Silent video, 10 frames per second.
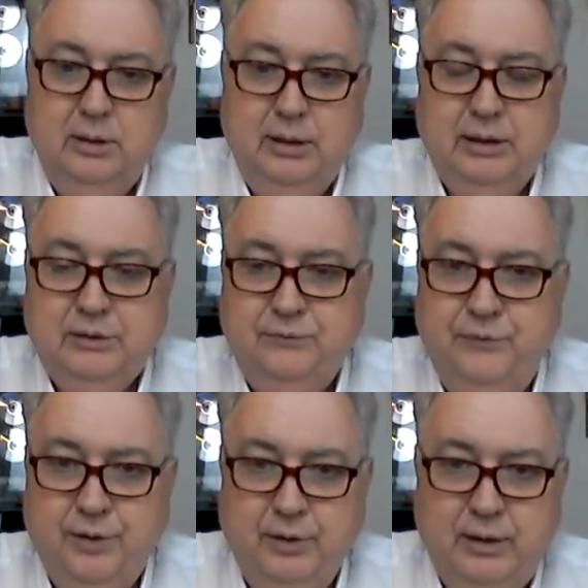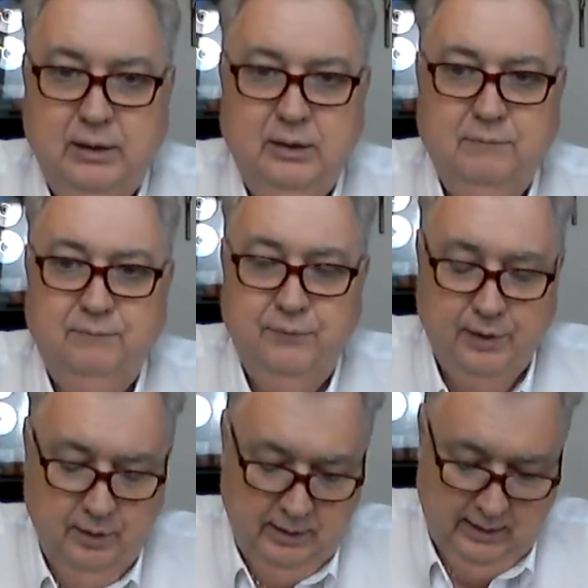it is very,
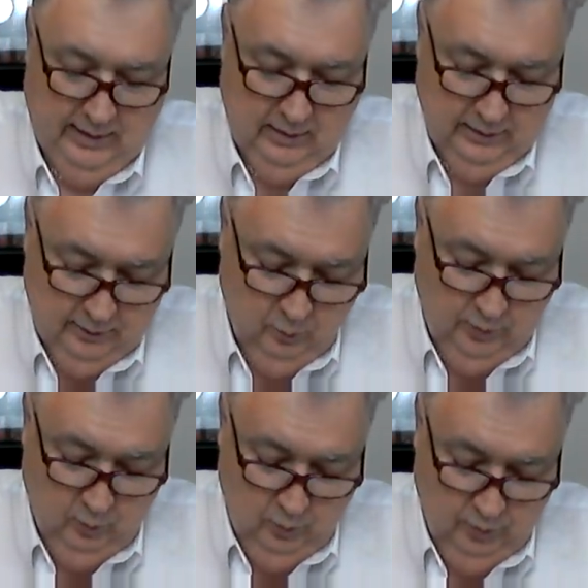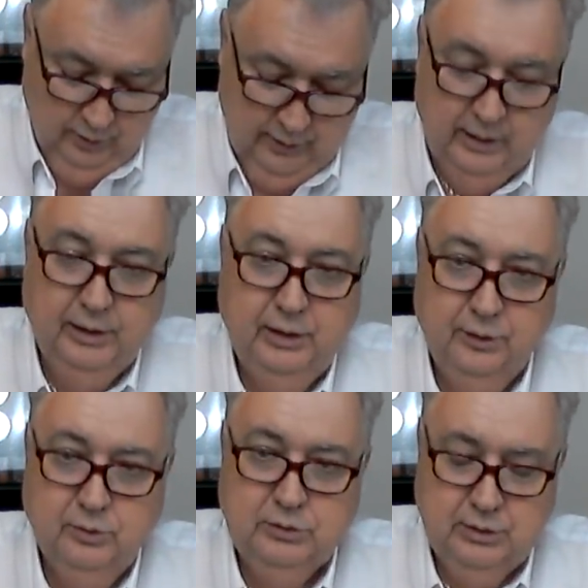very likely we will get
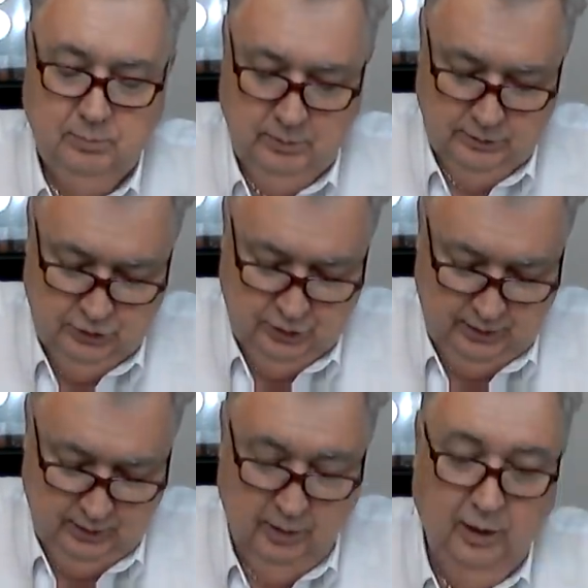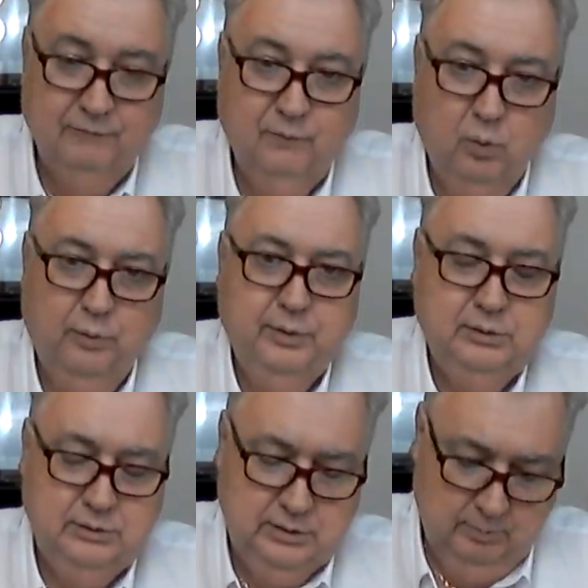another stimulus check, a fourth
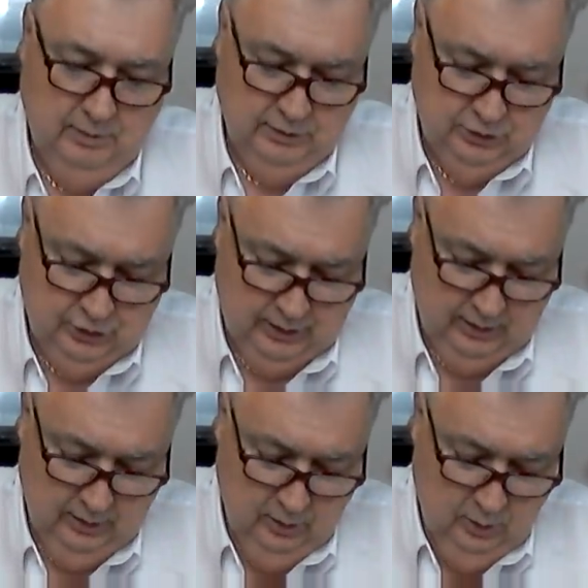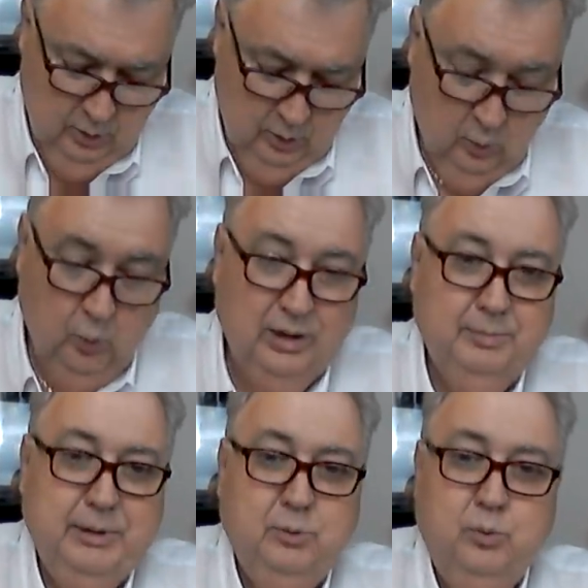stimulus check. Will
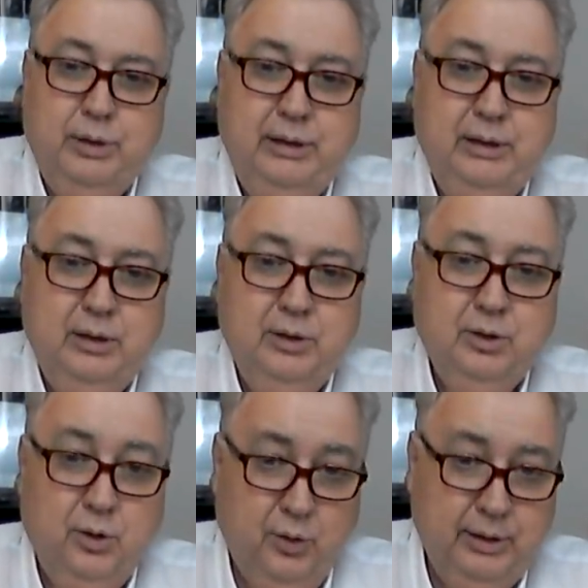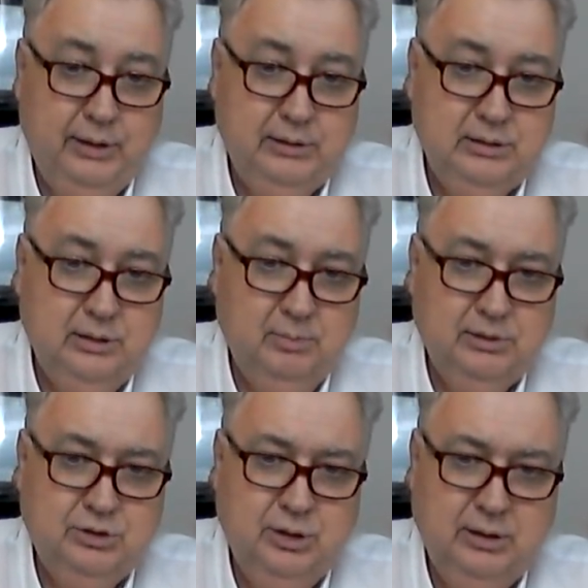it be recurring stimulus
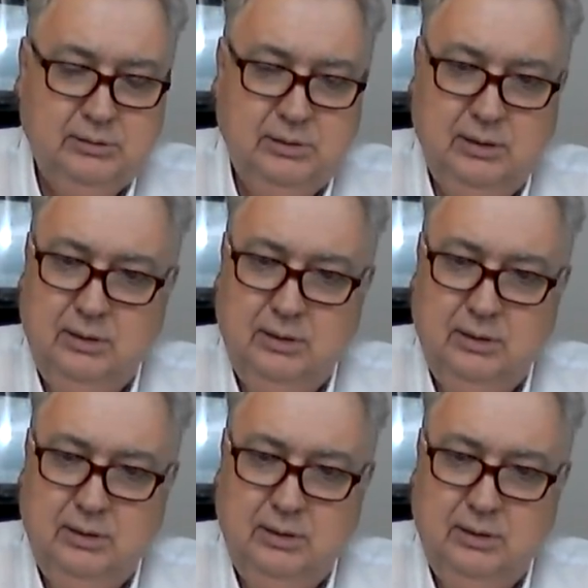checks?